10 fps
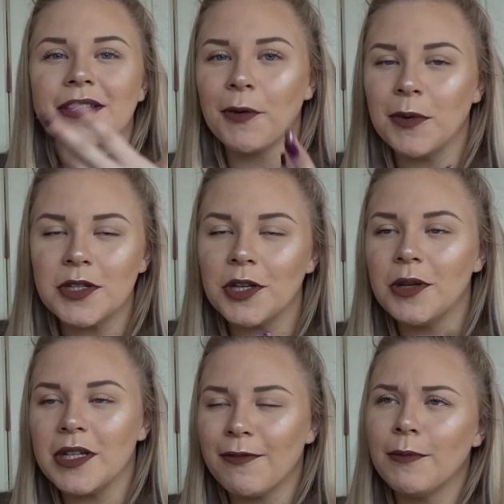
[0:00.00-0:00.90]
It's from
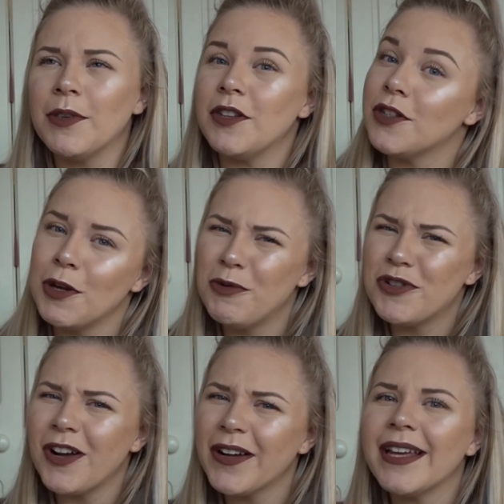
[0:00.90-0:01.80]

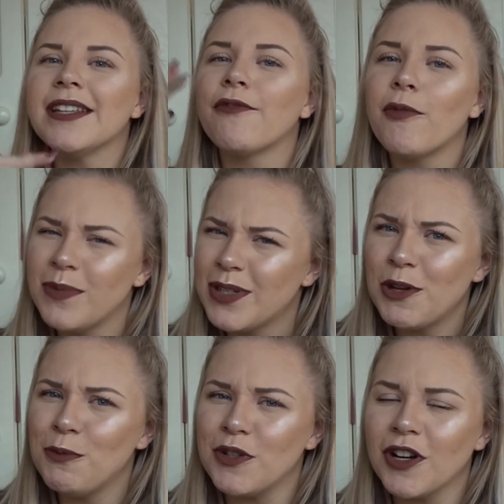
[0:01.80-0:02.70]

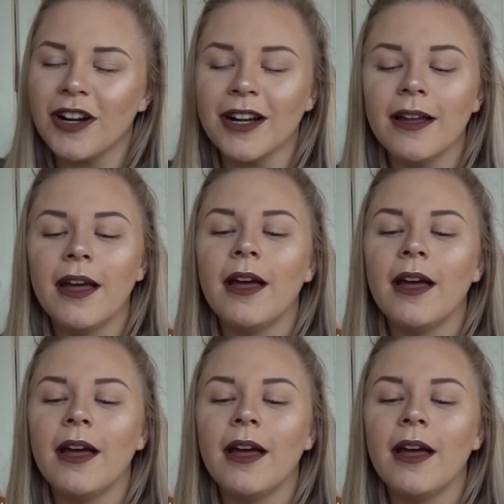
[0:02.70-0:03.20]
Superdrug.